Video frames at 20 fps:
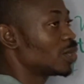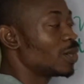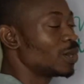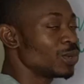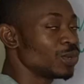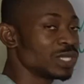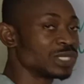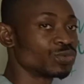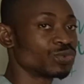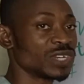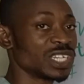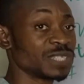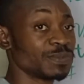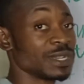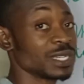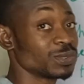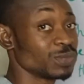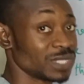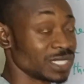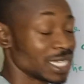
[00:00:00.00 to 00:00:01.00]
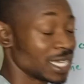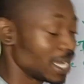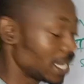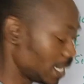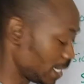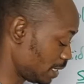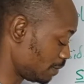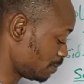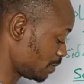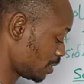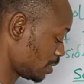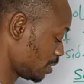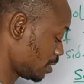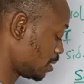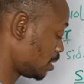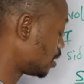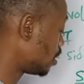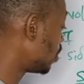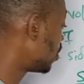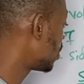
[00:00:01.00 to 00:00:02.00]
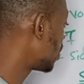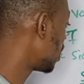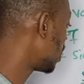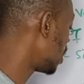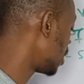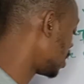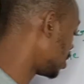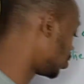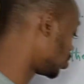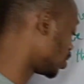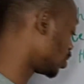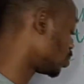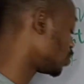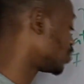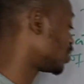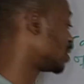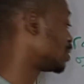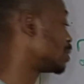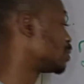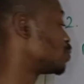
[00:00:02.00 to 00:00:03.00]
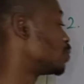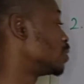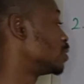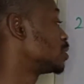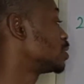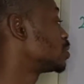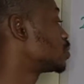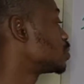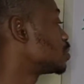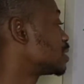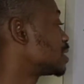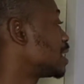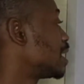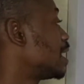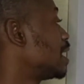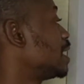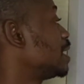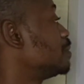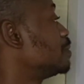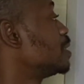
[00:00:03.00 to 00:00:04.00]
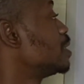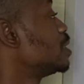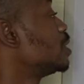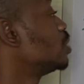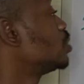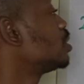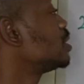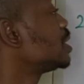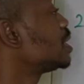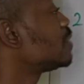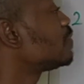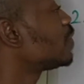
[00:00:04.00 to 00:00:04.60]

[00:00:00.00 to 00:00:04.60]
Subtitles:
always with respect to time. Okay, it's always with respect to time. So I said